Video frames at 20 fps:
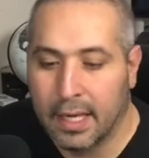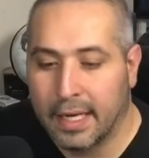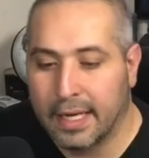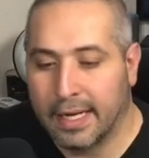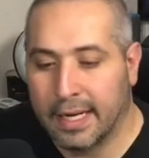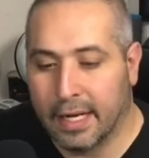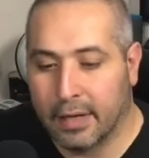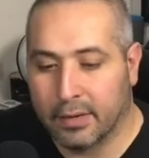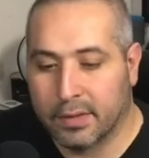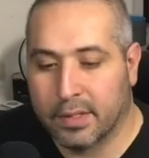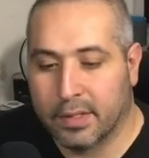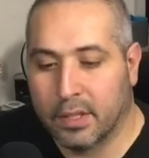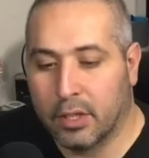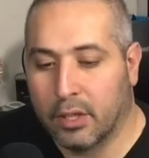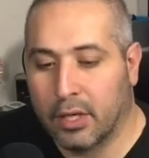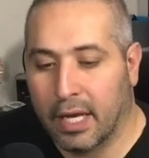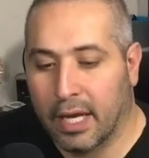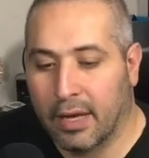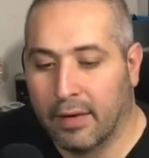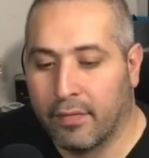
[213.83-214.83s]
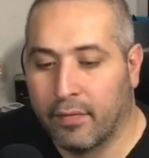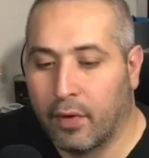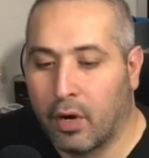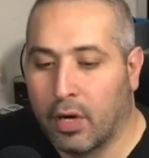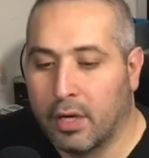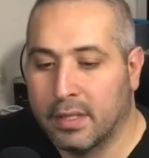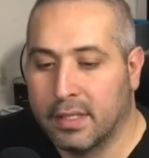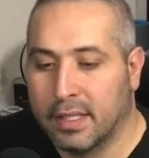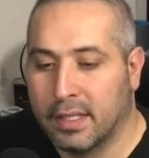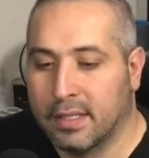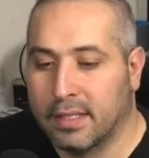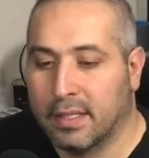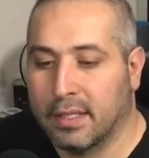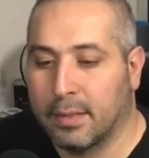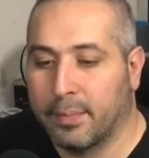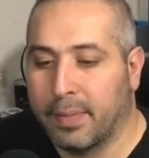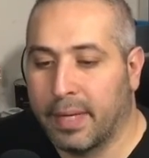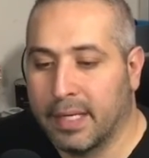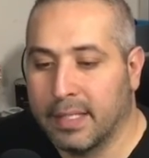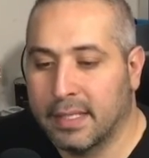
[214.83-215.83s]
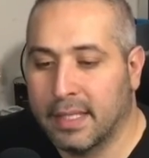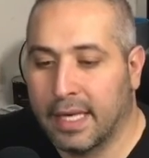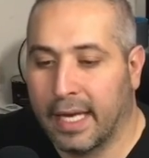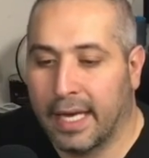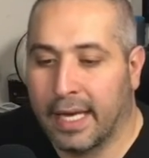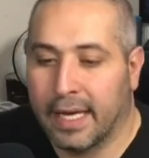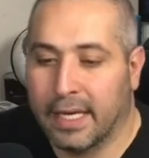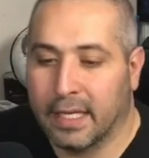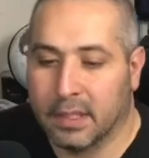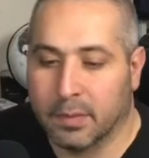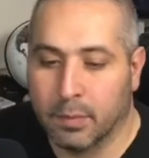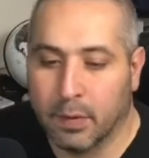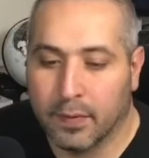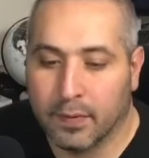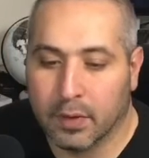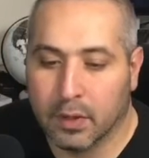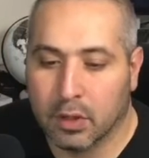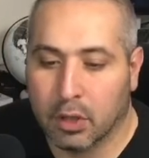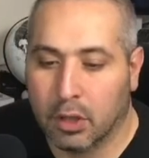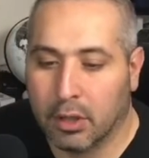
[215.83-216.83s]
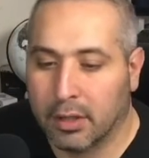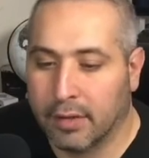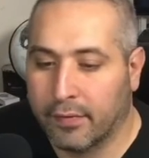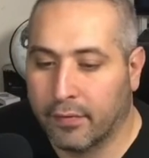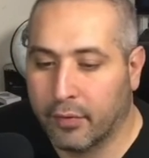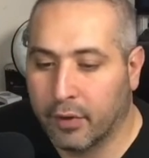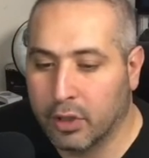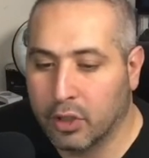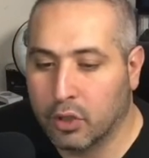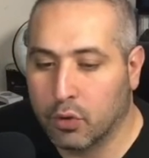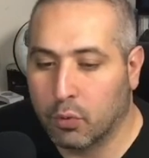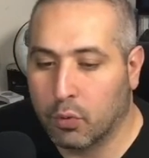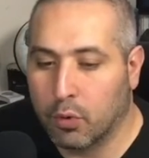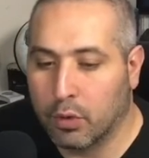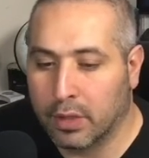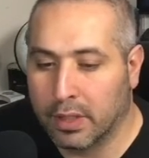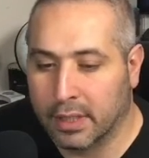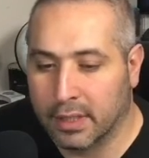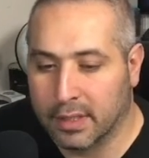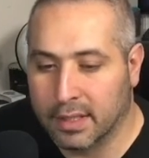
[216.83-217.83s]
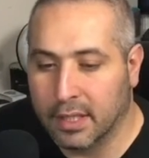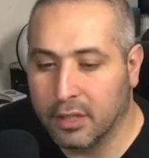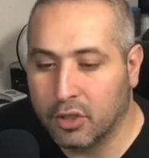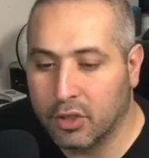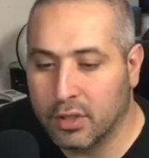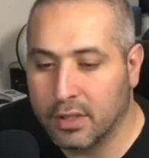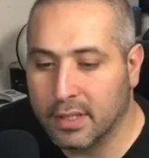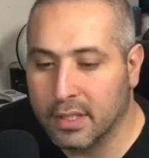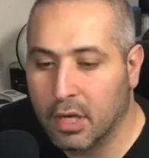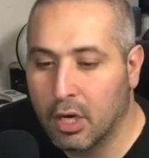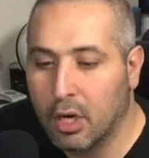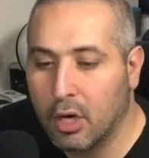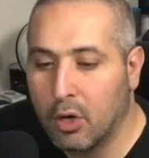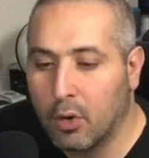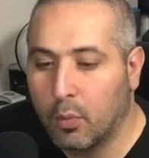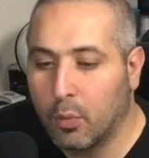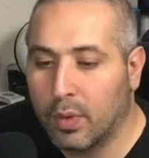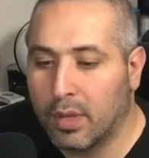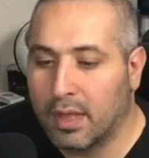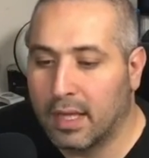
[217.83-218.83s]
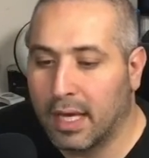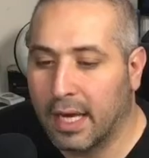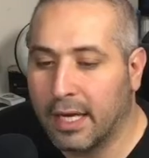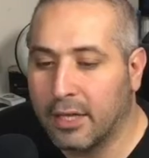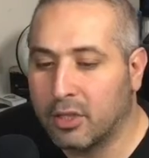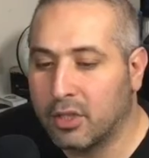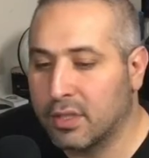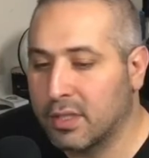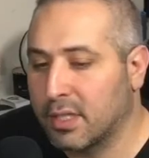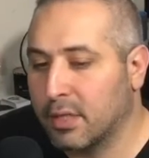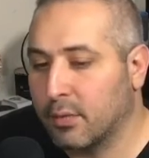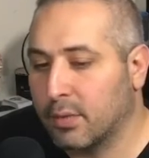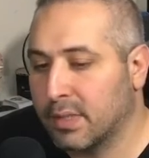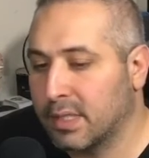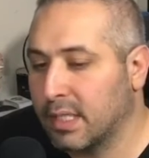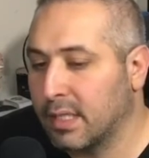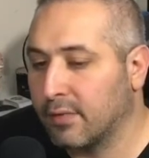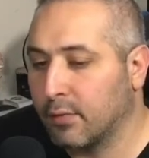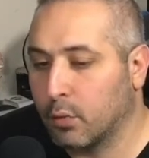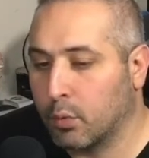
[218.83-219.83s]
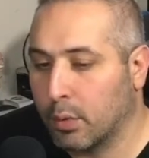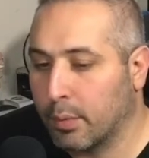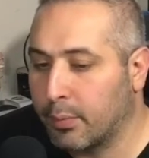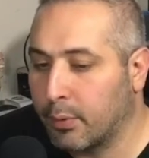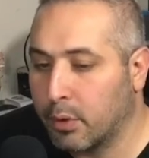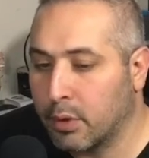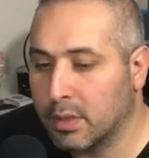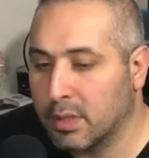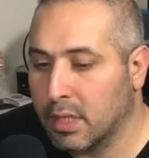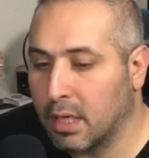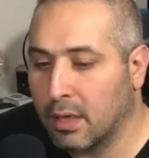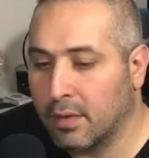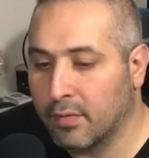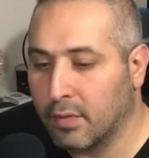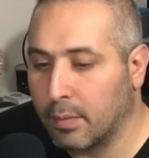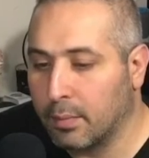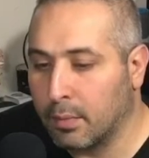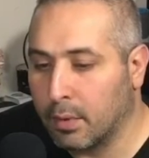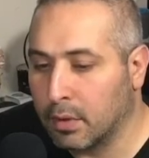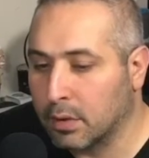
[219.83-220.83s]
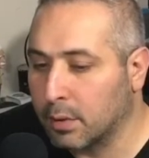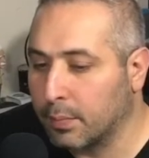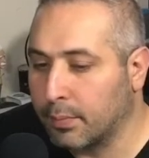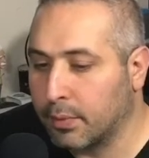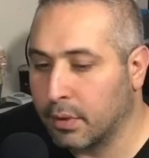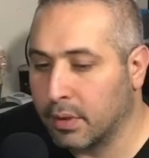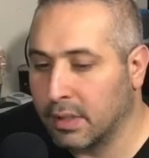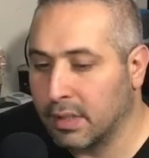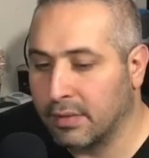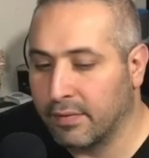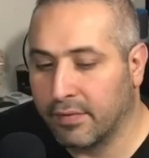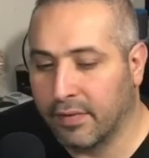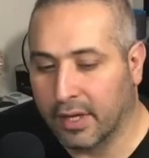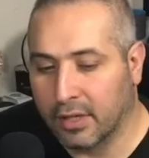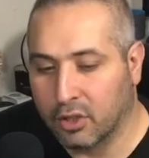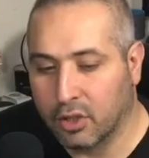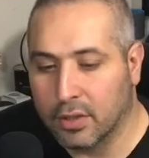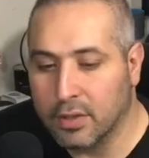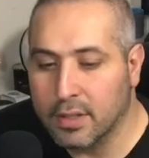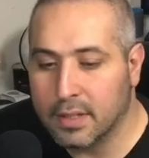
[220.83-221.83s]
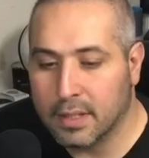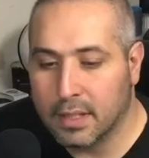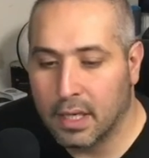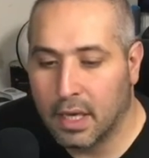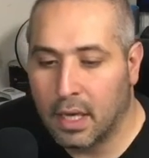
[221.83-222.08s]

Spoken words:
Now, CERT-FR says that the Pisa gang has moved to target French organizations, with the agency receiving reports of multiple infections.